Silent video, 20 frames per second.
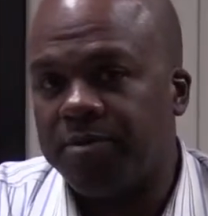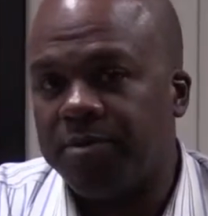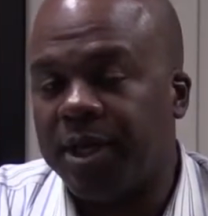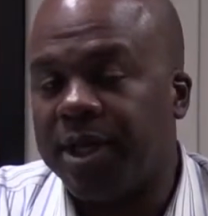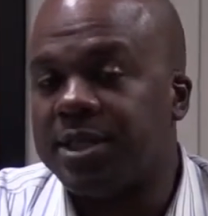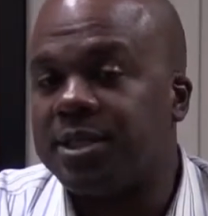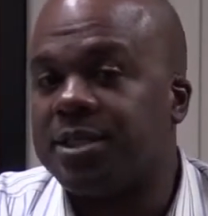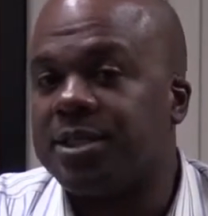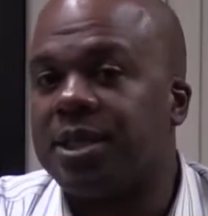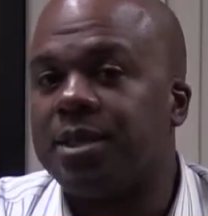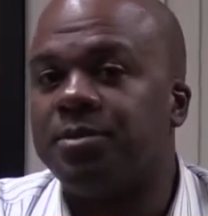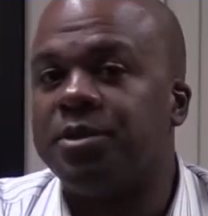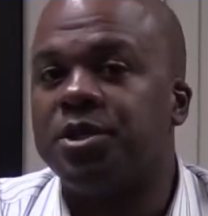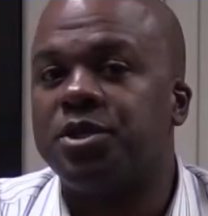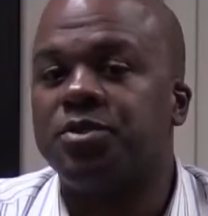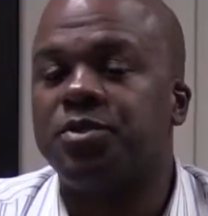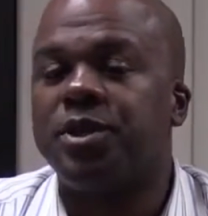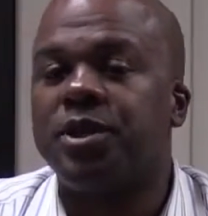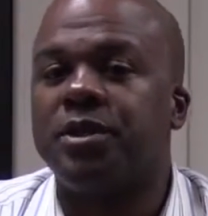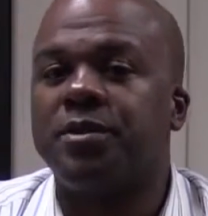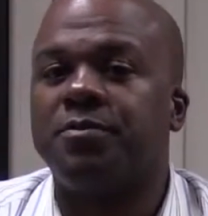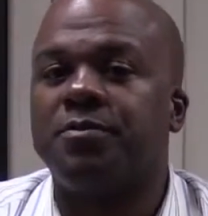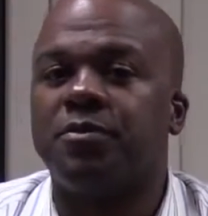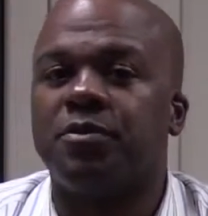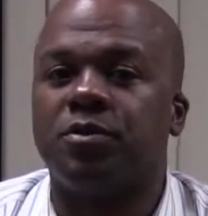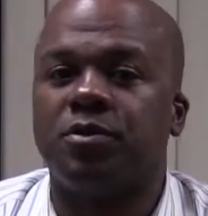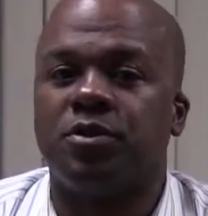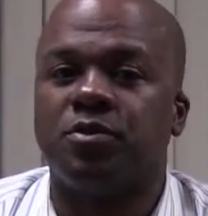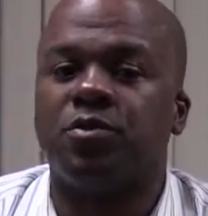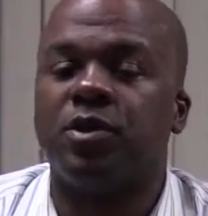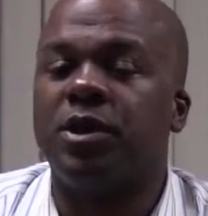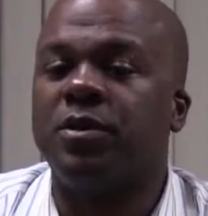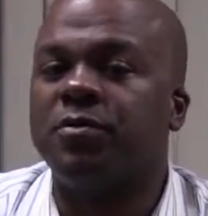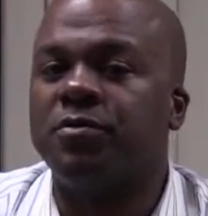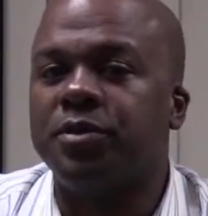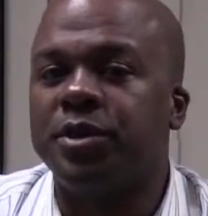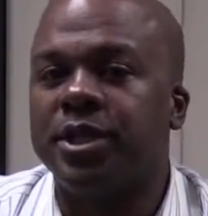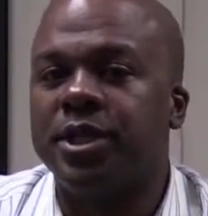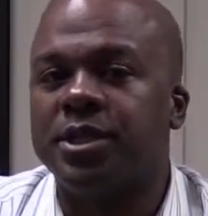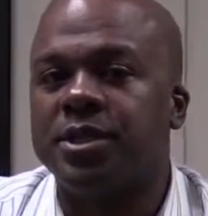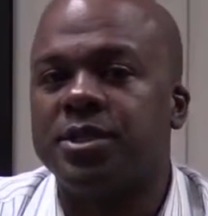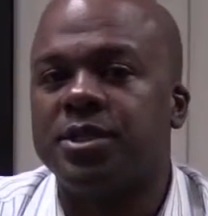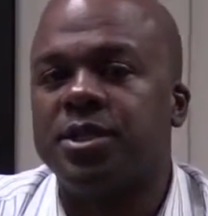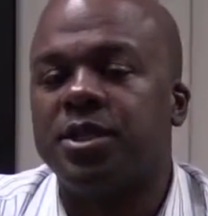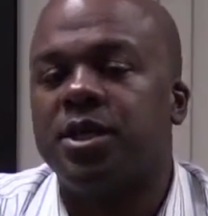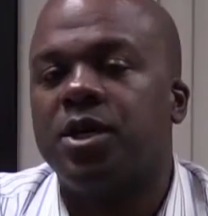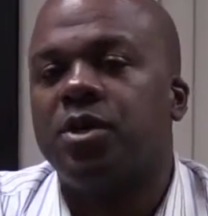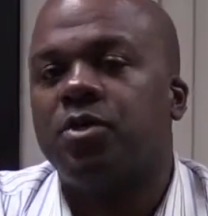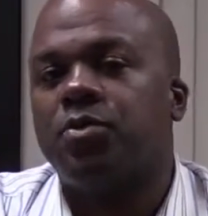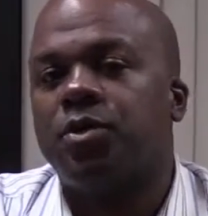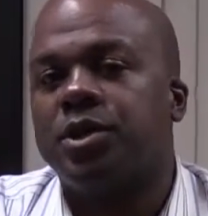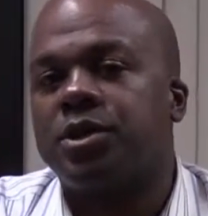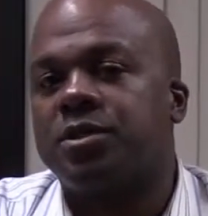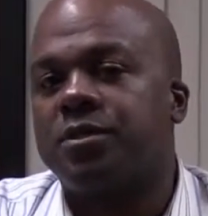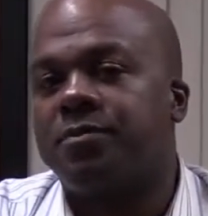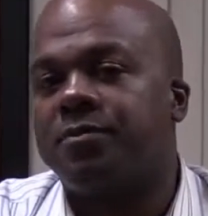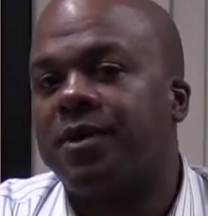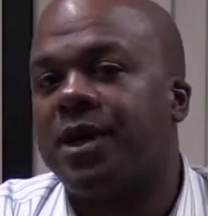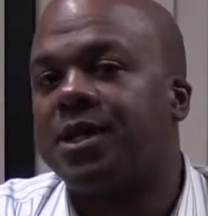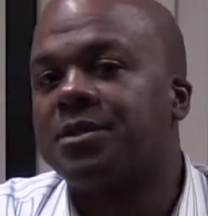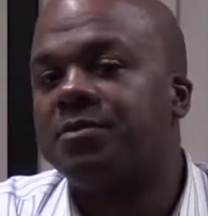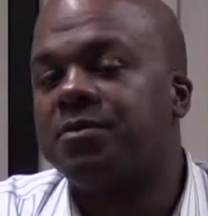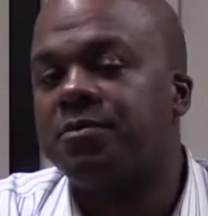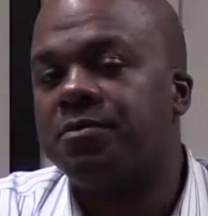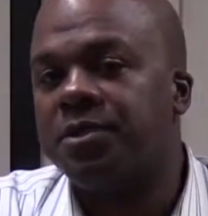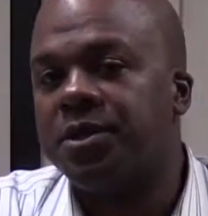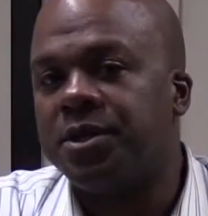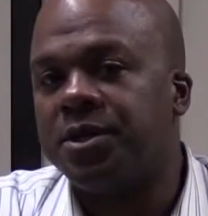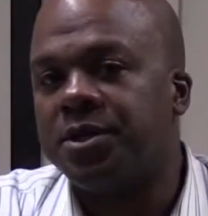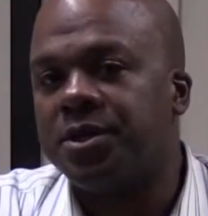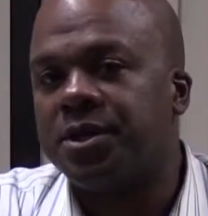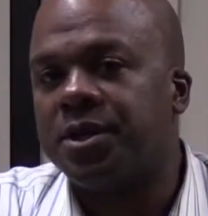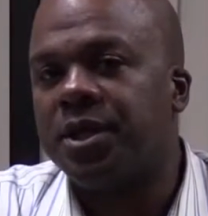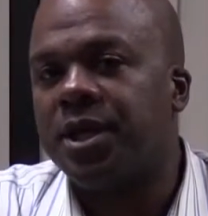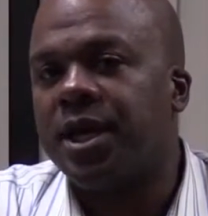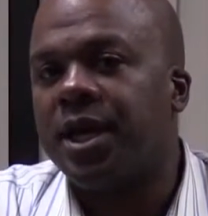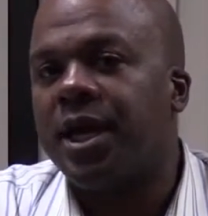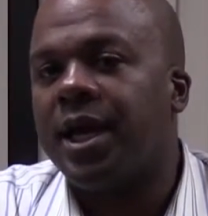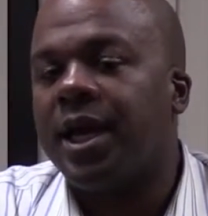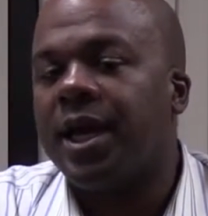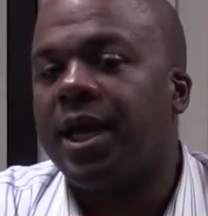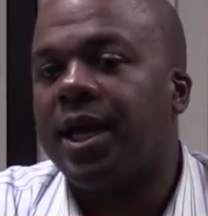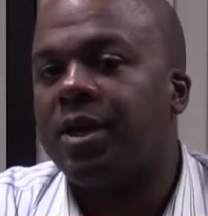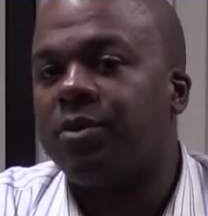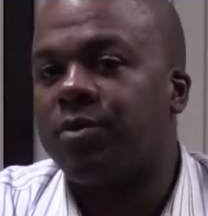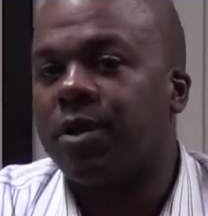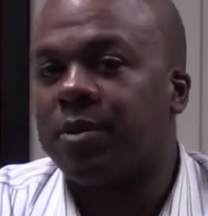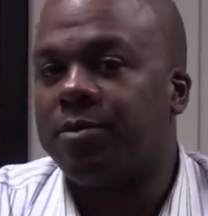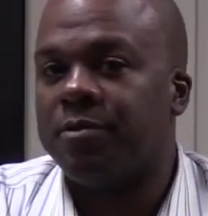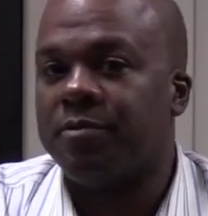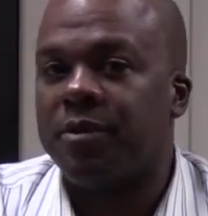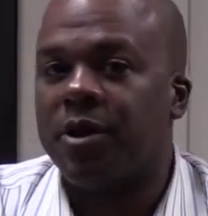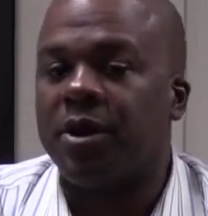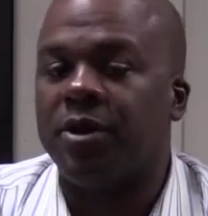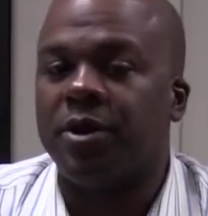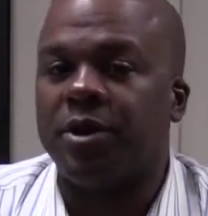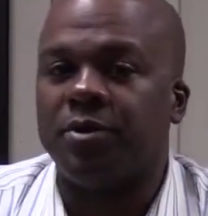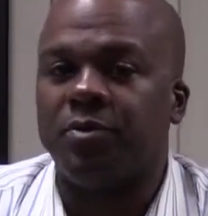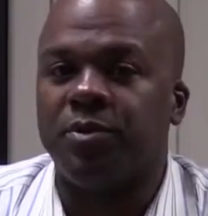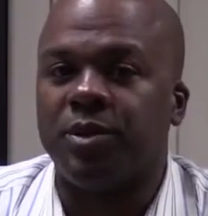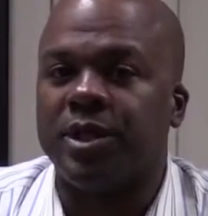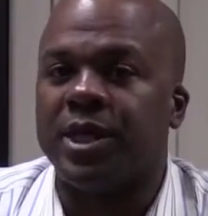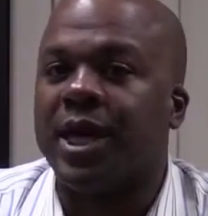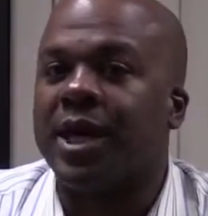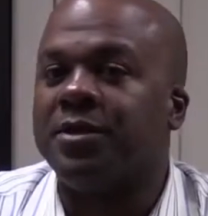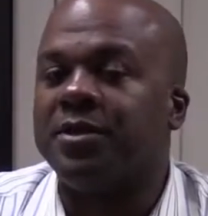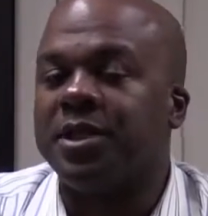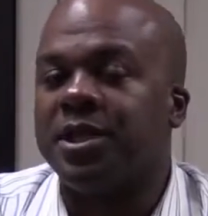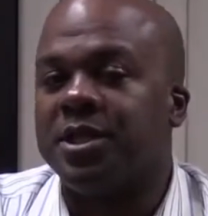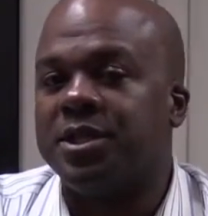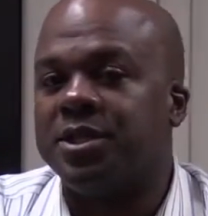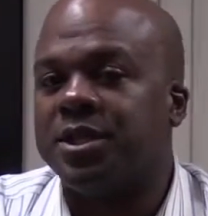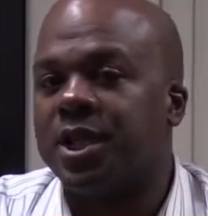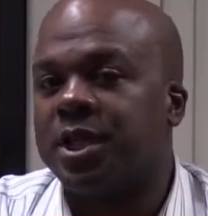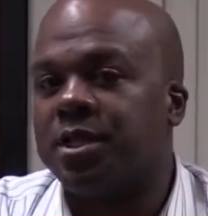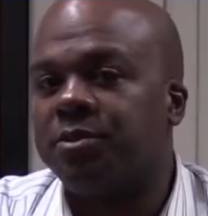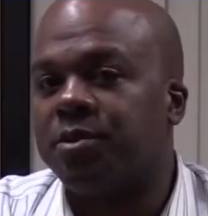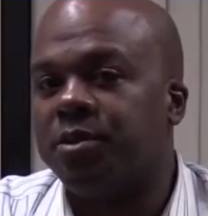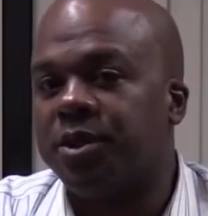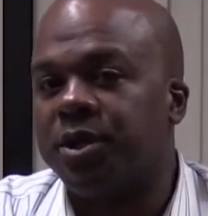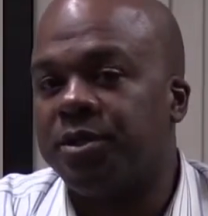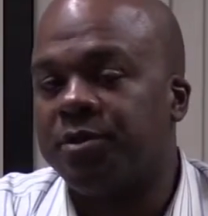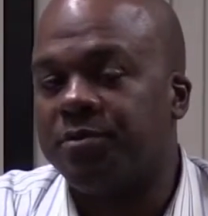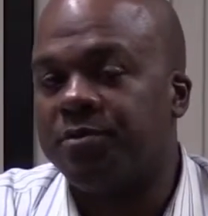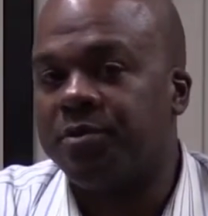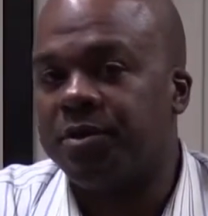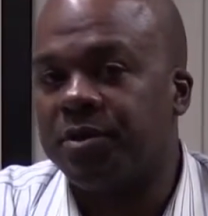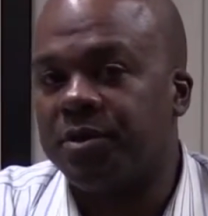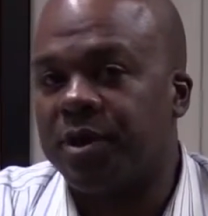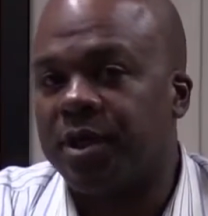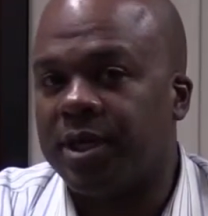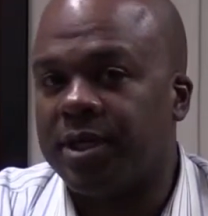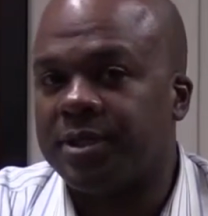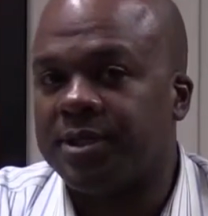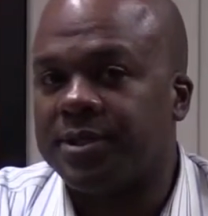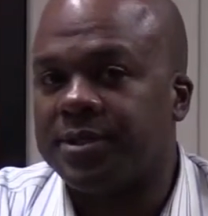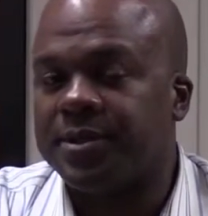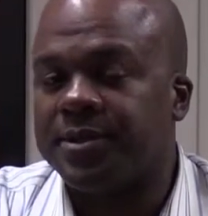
Patients can be treated for 12 weeks with sofosbuvir and ribavirin without the injectable interferon.